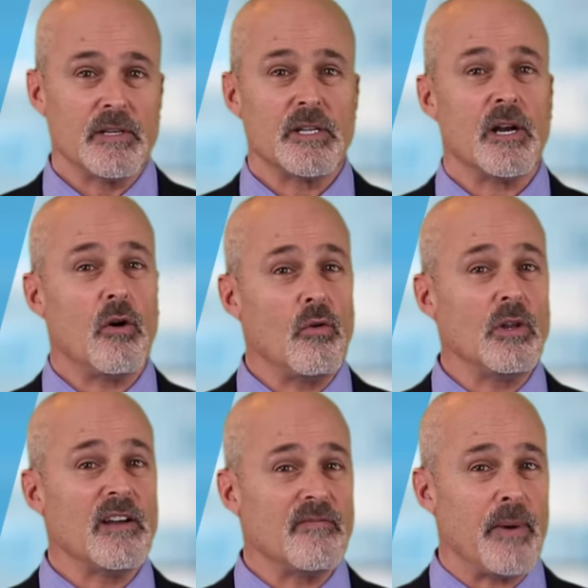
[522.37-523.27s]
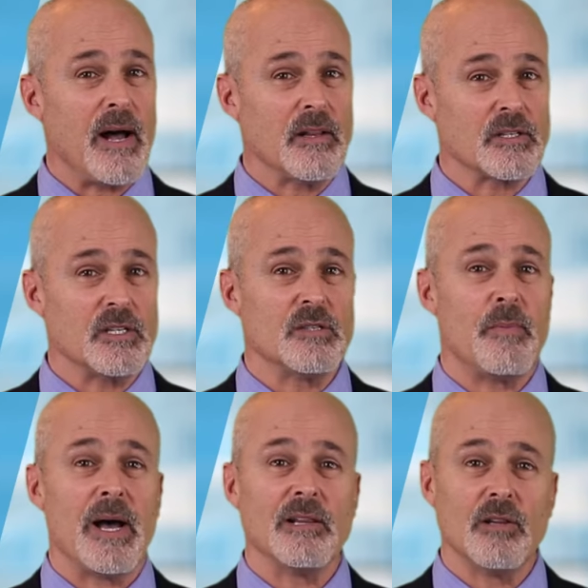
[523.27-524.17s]
is that whole life policies
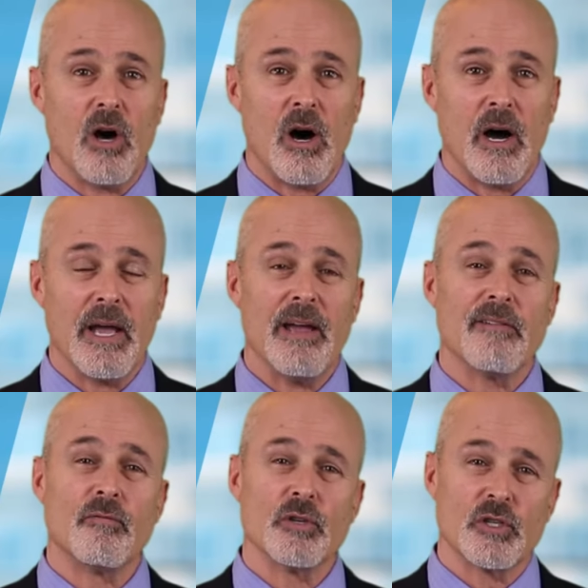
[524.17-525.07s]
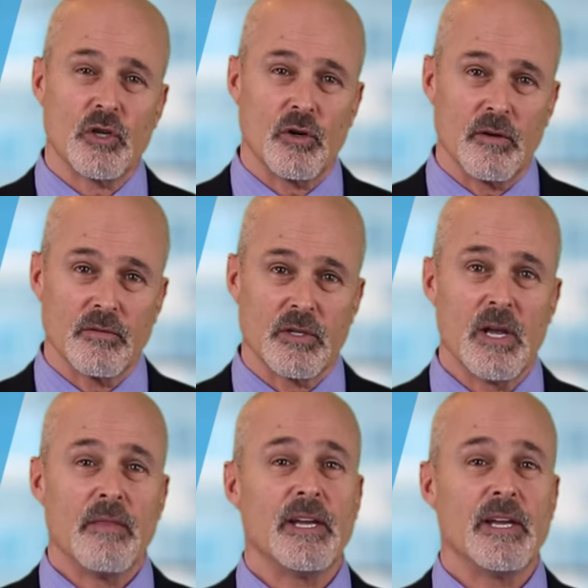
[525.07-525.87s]
by law have reserves